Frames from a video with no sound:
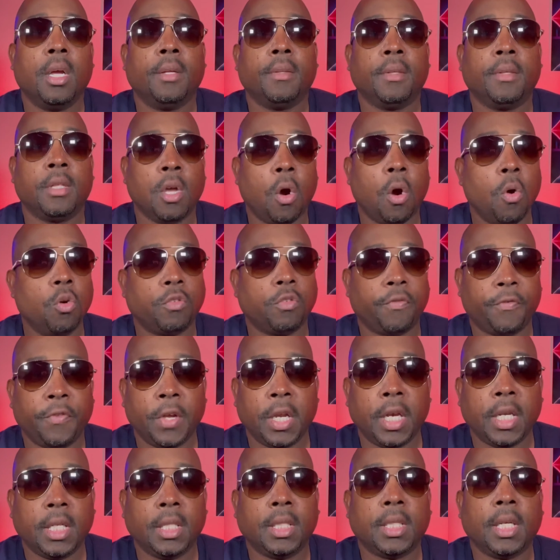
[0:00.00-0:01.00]
those
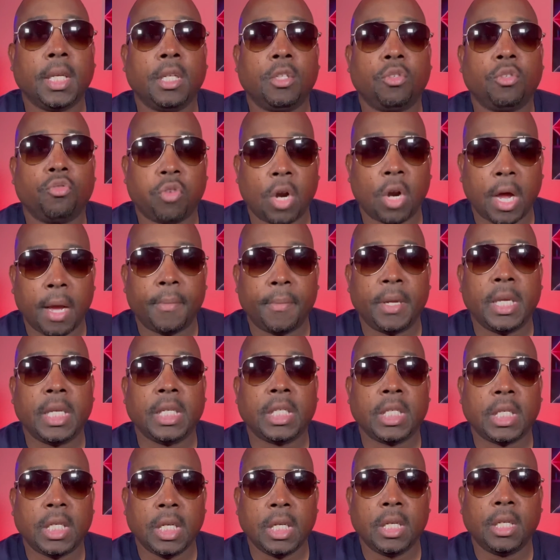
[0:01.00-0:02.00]
feelings and the trauma
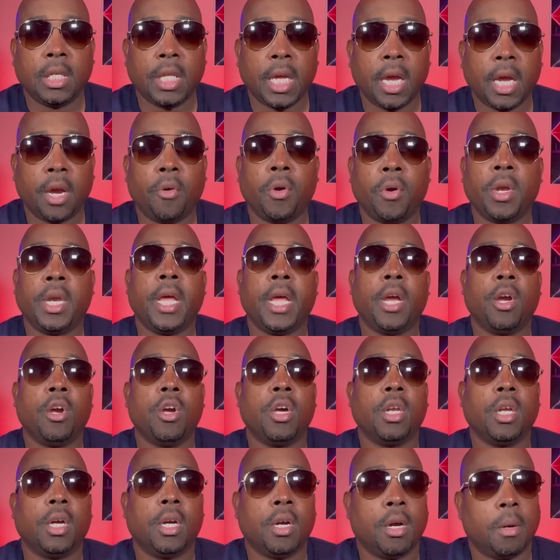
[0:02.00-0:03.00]
is still there, and they're
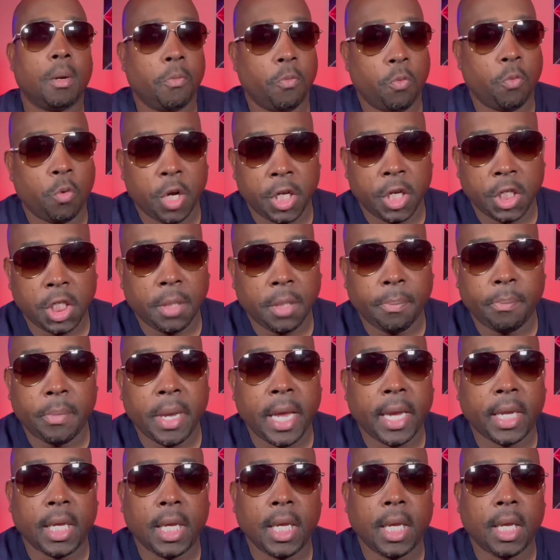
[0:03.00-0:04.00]
going to come rushing
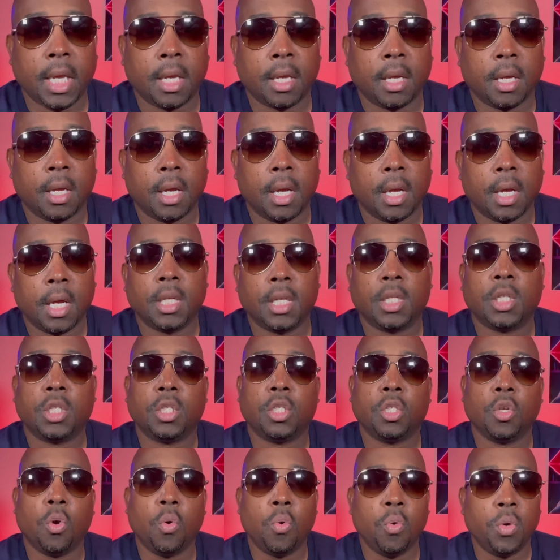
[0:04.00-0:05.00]
back in. As
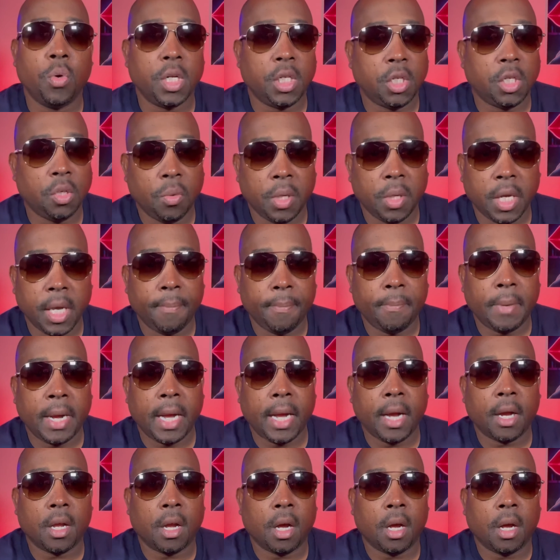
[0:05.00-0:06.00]
soon as you get
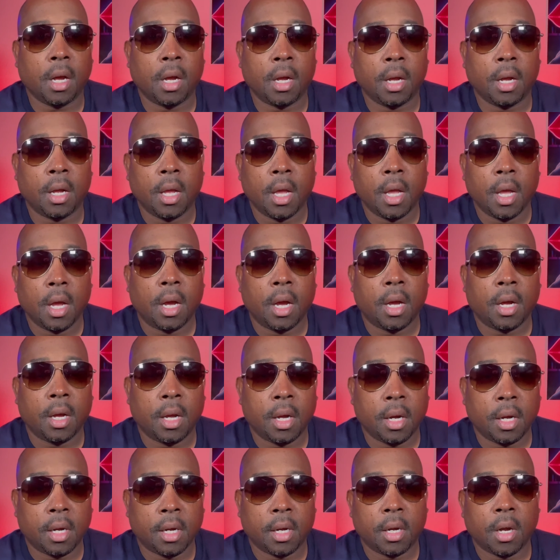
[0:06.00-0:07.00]
by
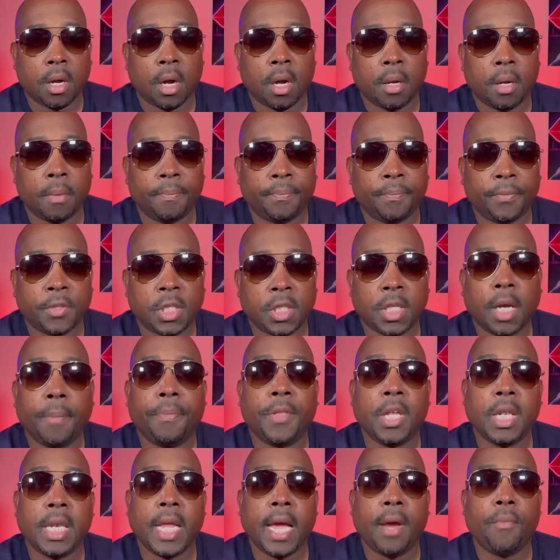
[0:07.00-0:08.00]

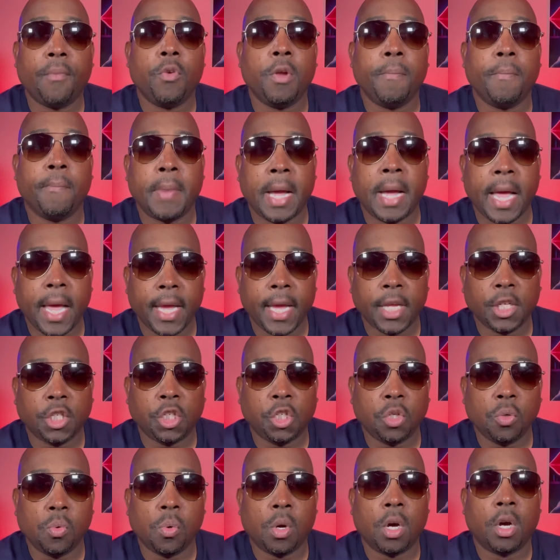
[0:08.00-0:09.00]
something that
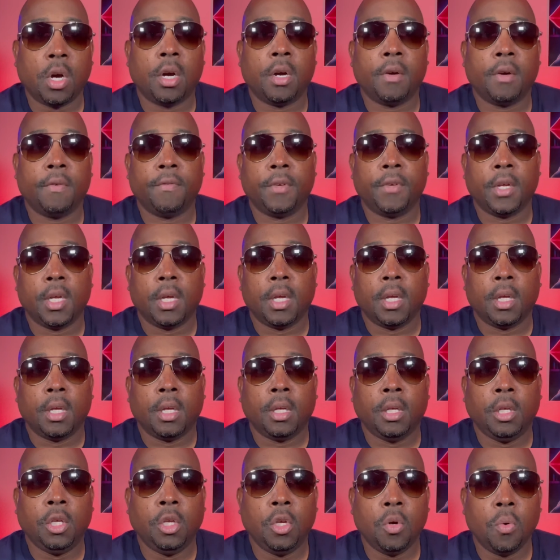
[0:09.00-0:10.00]
reminds you of
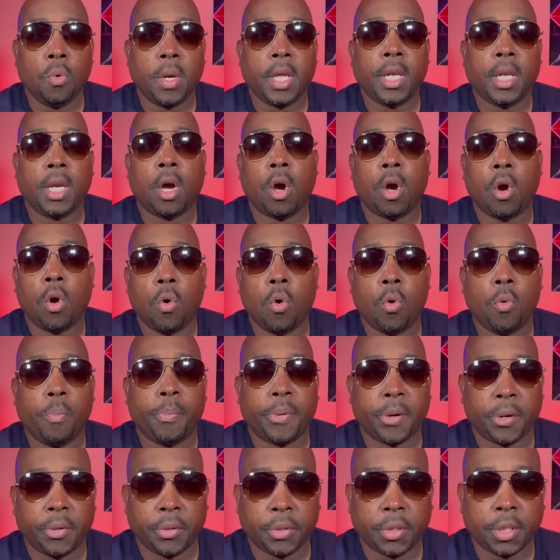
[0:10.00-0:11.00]
you and the old
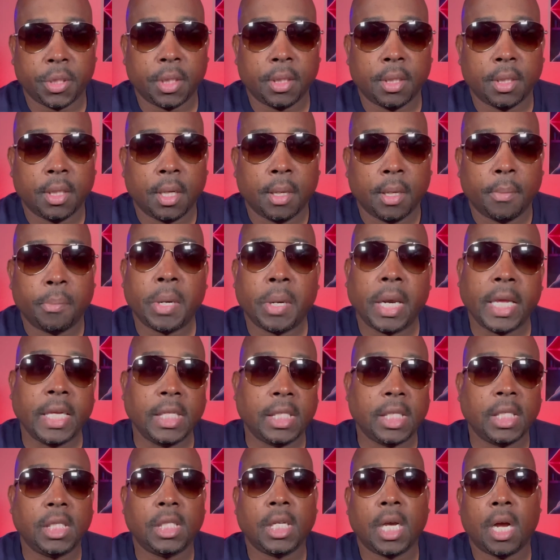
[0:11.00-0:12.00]
person,
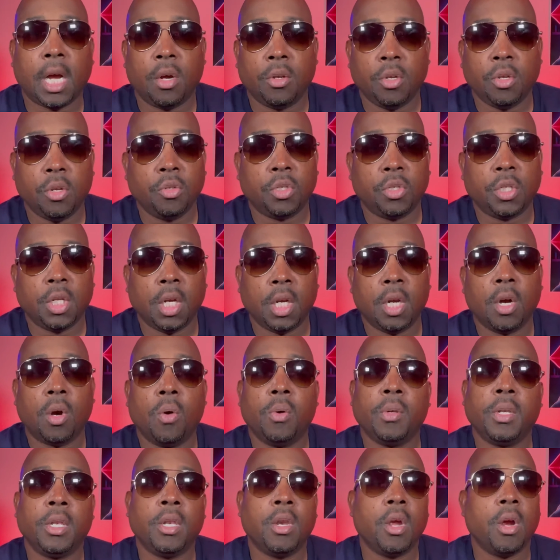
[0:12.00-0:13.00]
places y'all used to
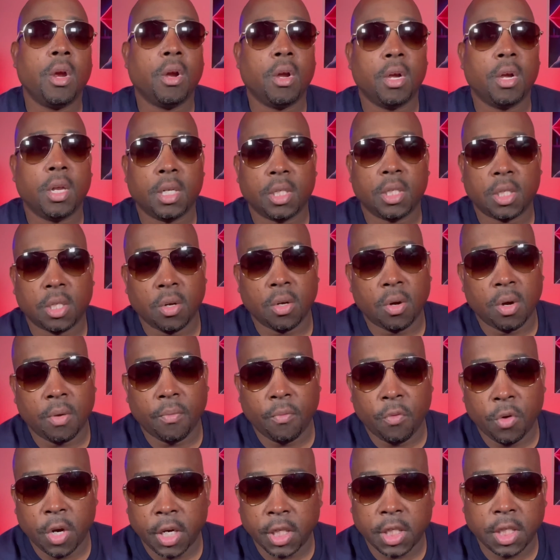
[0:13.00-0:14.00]
go, they're going to start
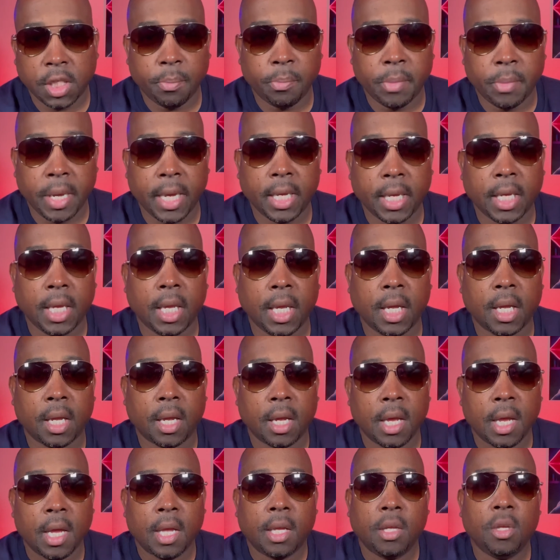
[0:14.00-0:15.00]
rushing back in.
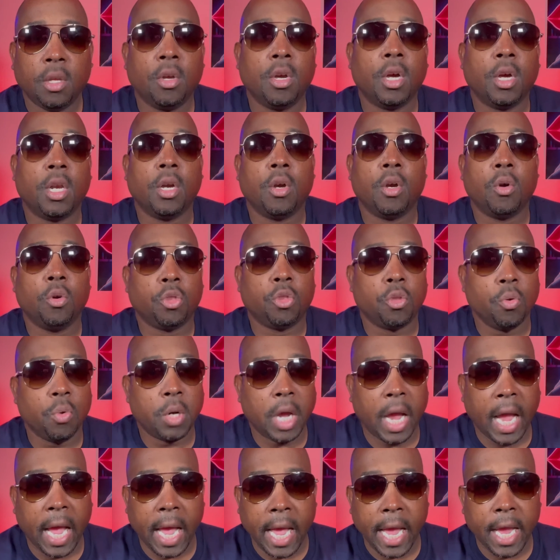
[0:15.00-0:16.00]
You're going to go through
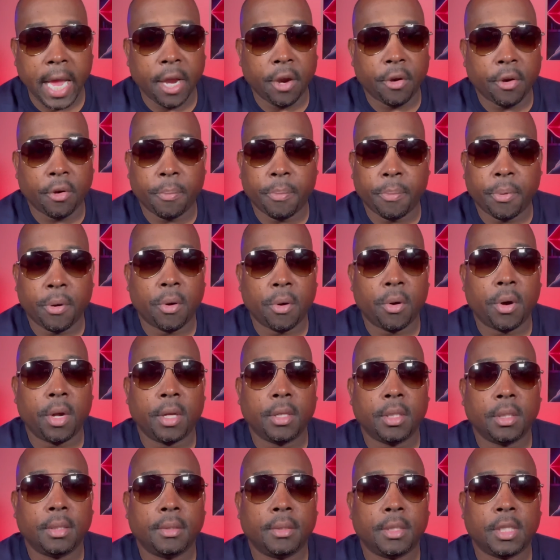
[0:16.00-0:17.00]
the anger
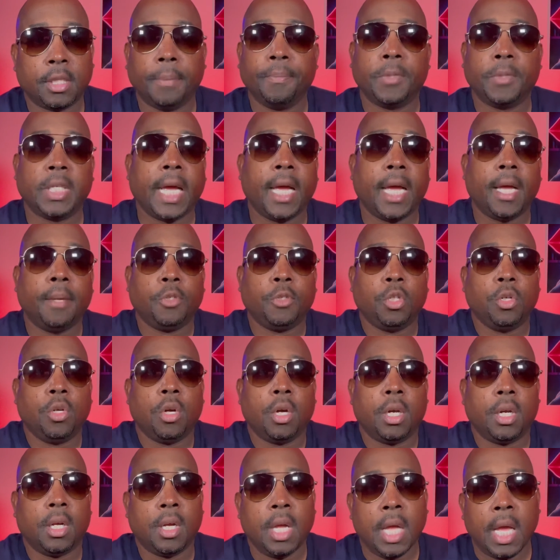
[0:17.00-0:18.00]
part. Sometimes
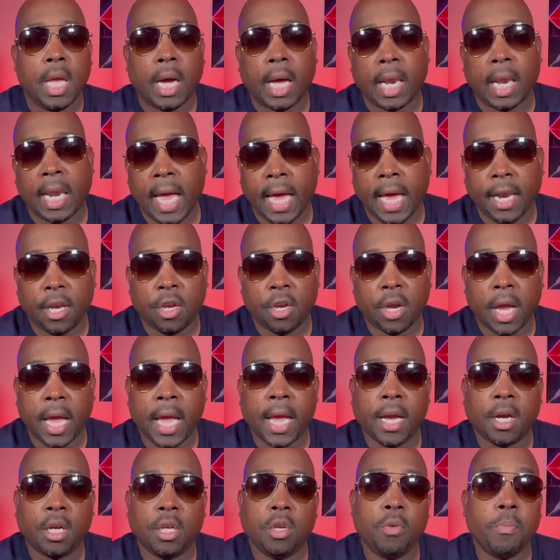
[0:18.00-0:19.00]
a lot of your
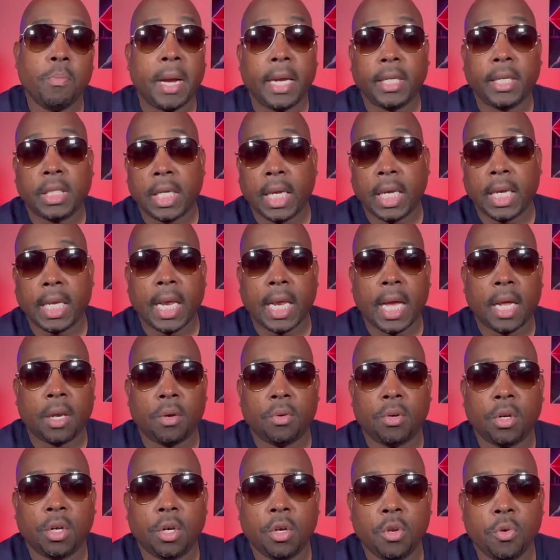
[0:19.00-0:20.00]
anger, you might take it out
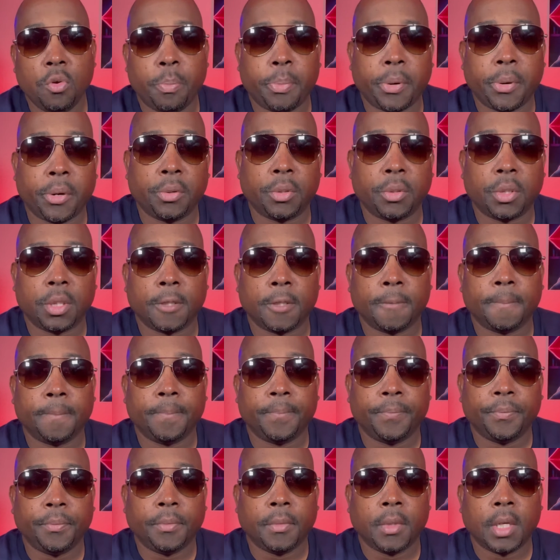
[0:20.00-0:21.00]
on a new person.
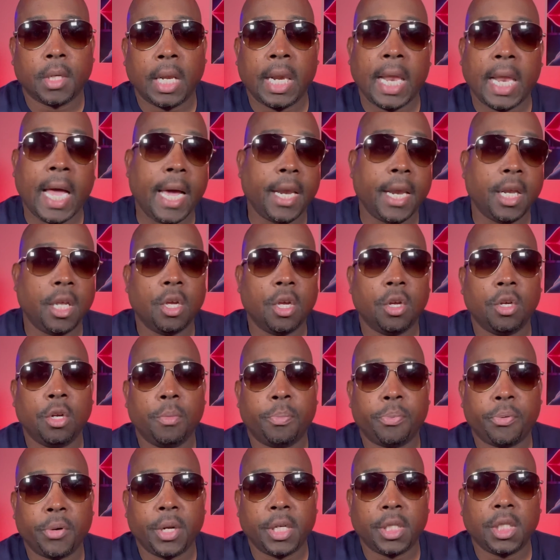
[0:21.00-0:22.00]
A lot of your
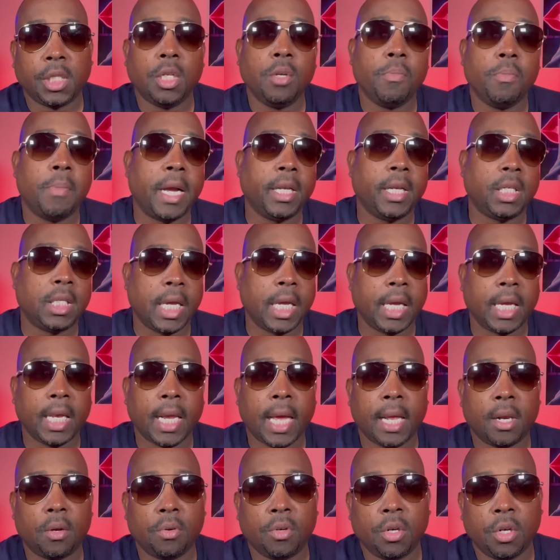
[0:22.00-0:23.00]
depression, you might take it
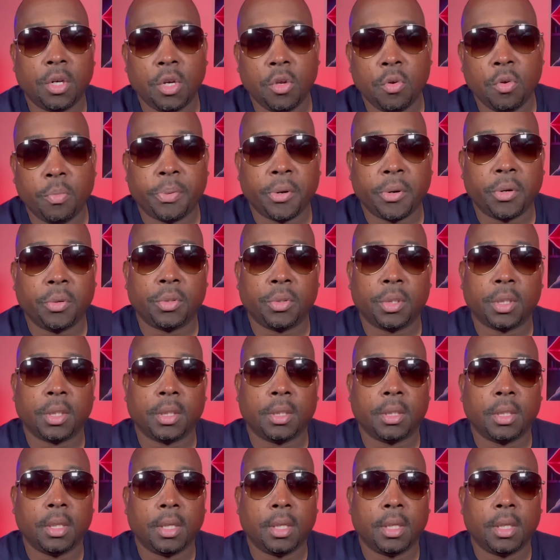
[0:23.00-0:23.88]
out on a new person.